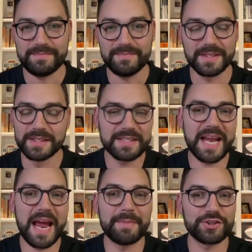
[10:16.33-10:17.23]
Let's
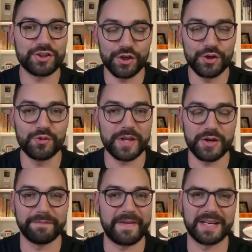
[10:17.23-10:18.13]
say I missed two that
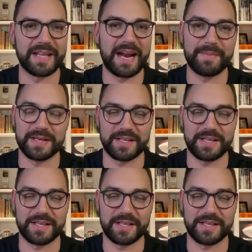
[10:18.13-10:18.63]
you're offended that I missed,